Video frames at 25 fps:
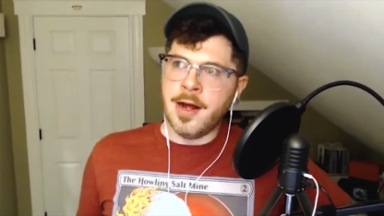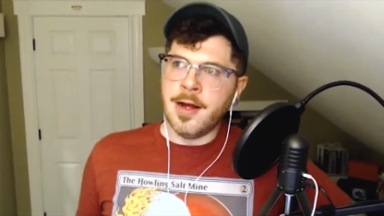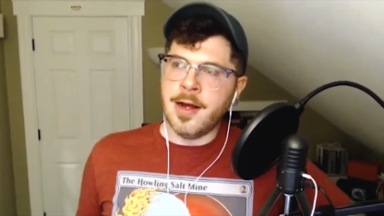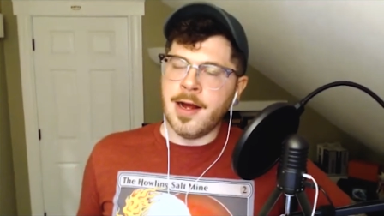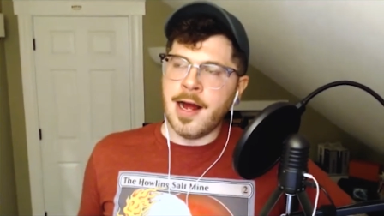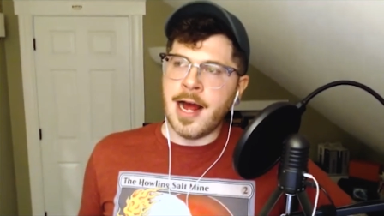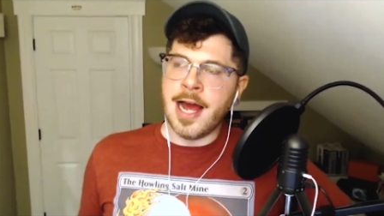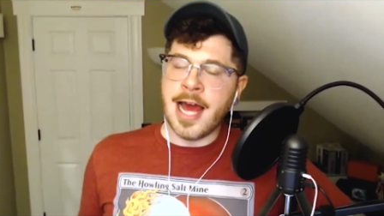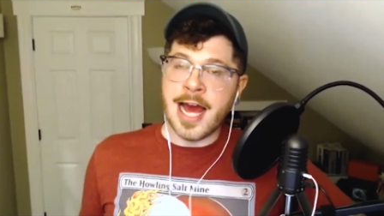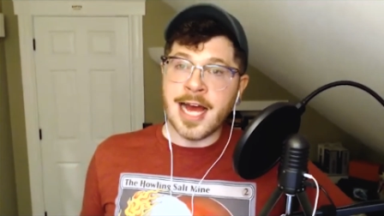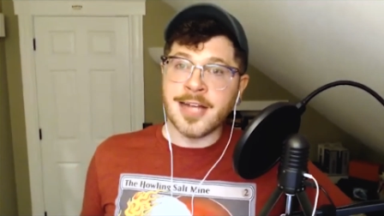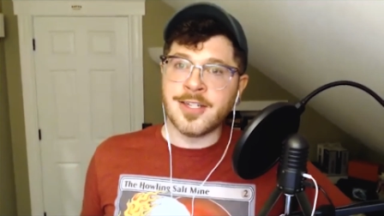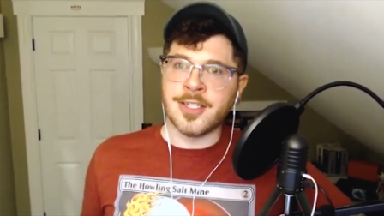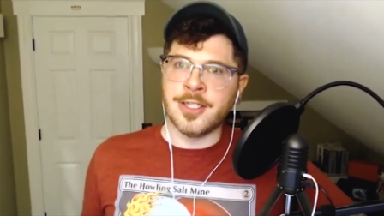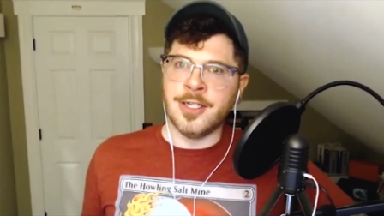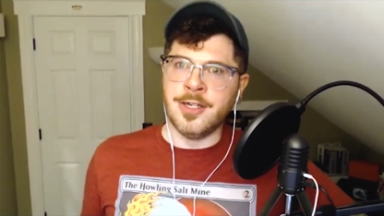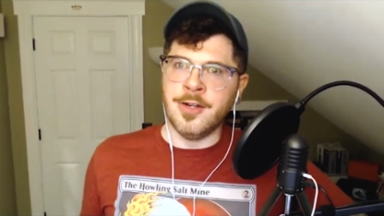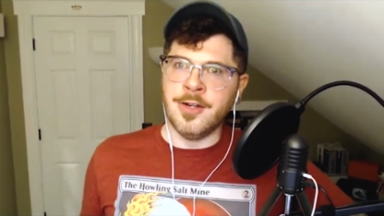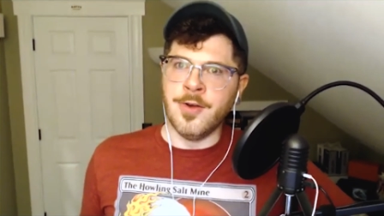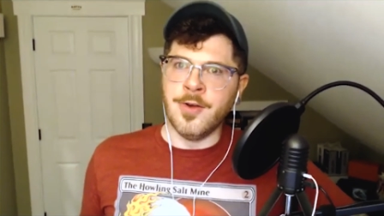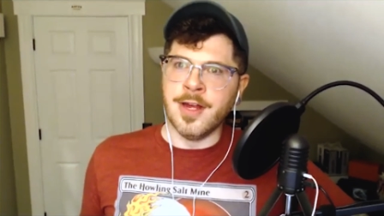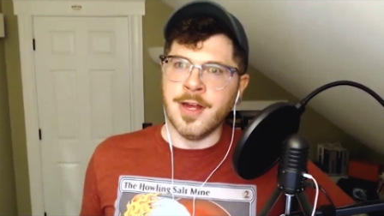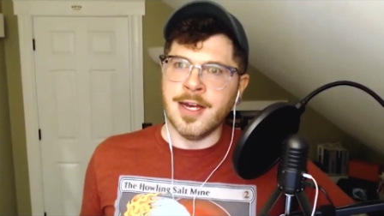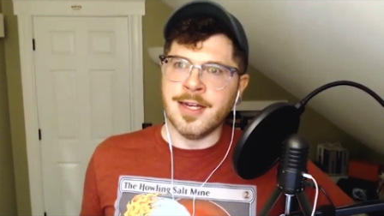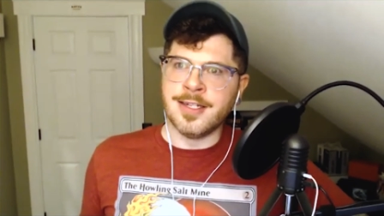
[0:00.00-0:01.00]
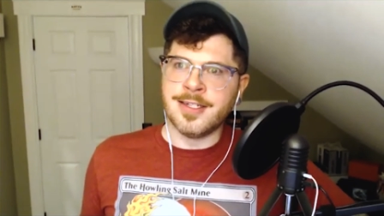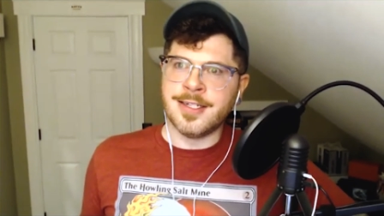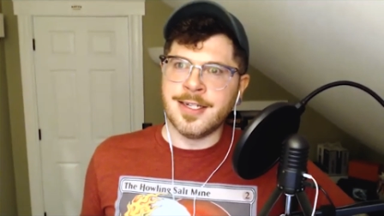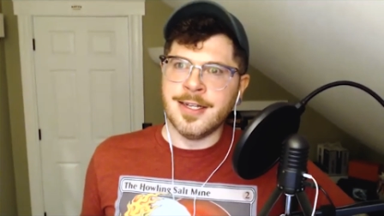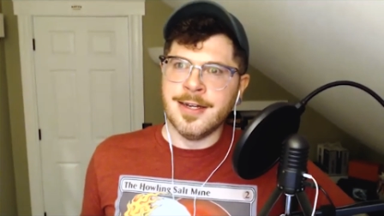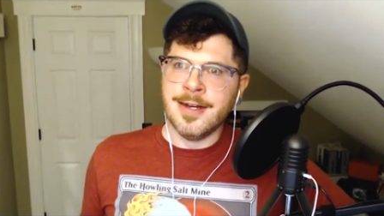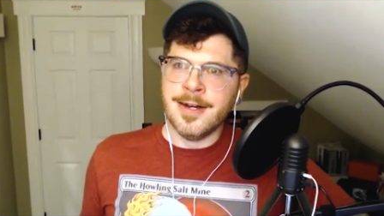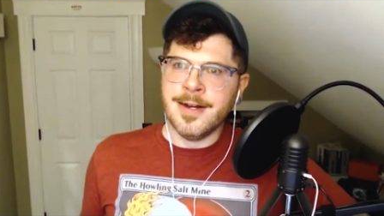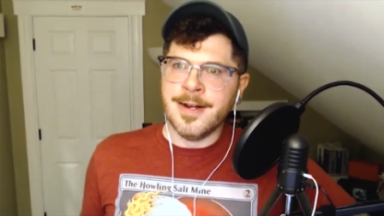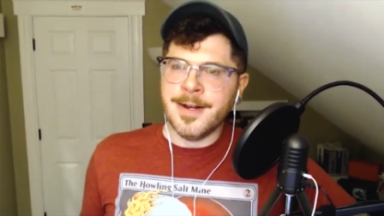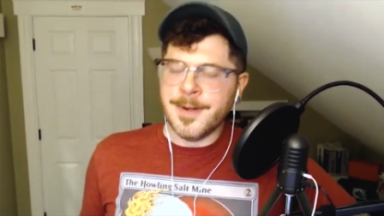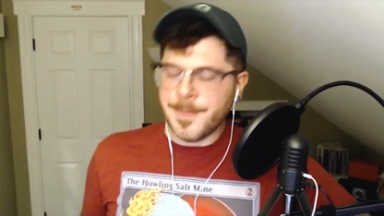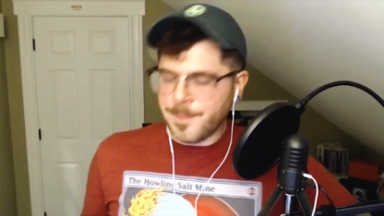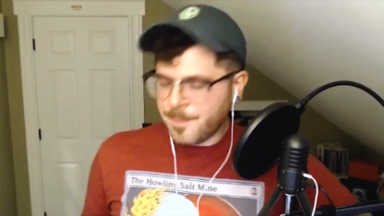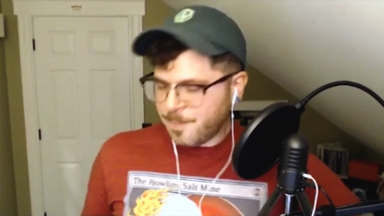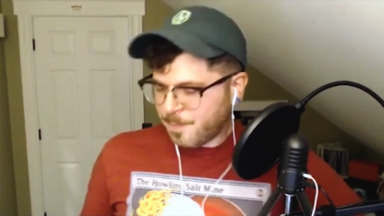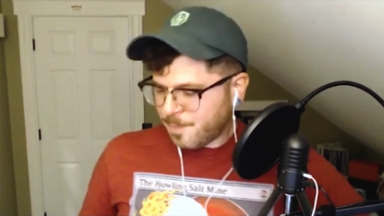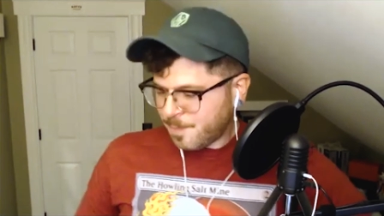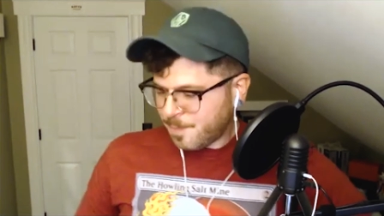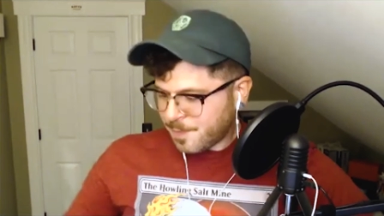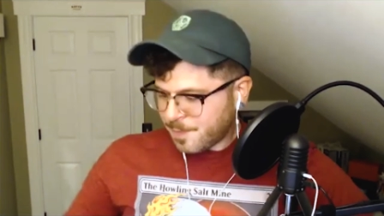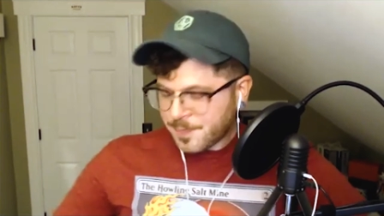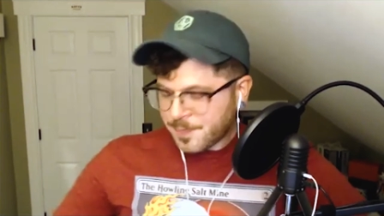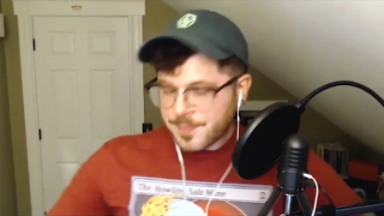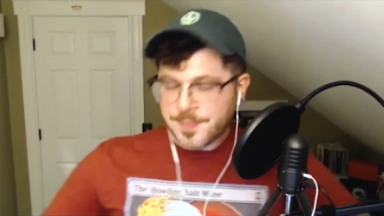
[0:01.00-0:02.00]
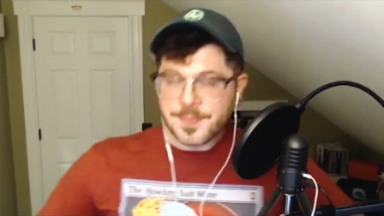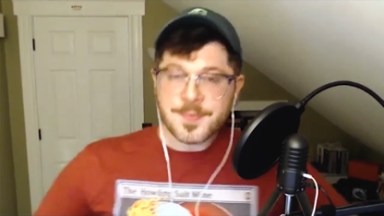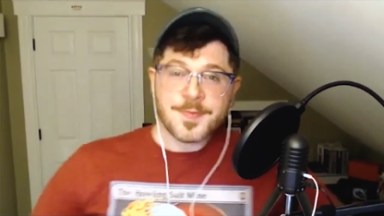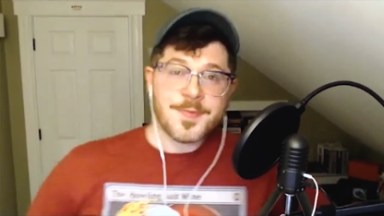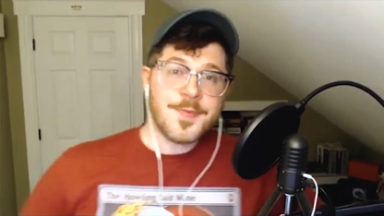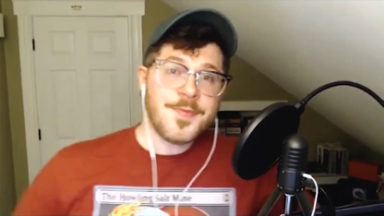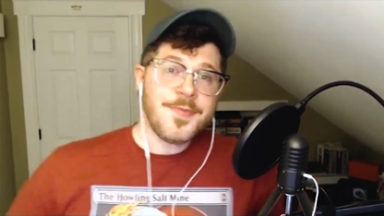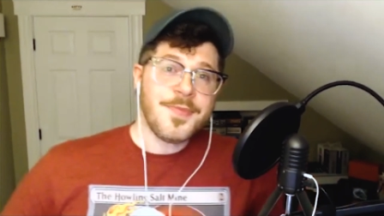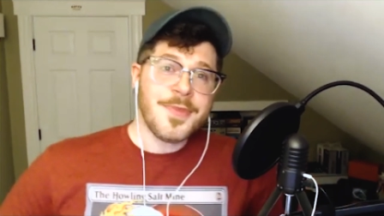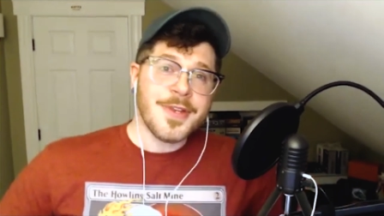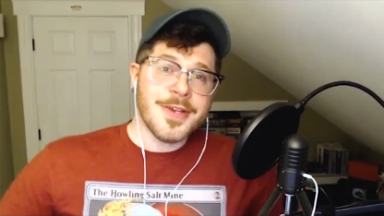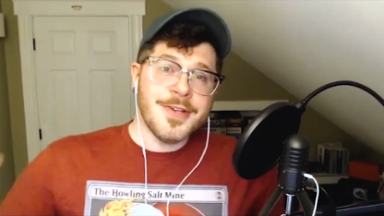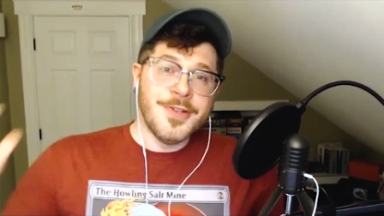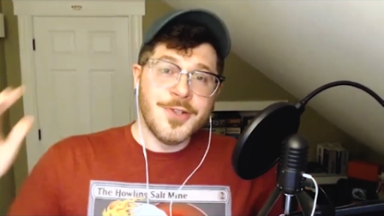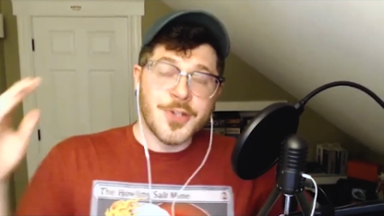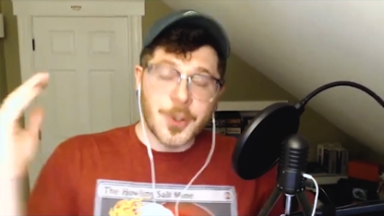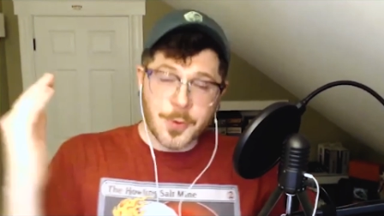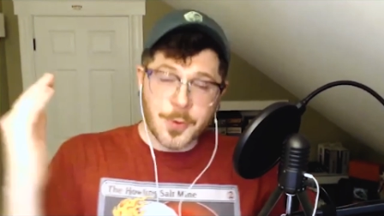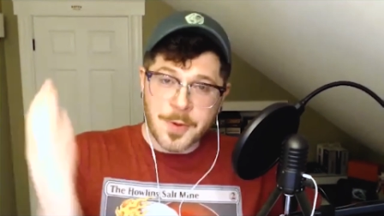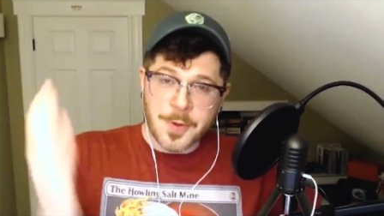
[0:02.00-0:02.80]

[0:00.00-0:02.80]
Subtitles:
I asked to do this. So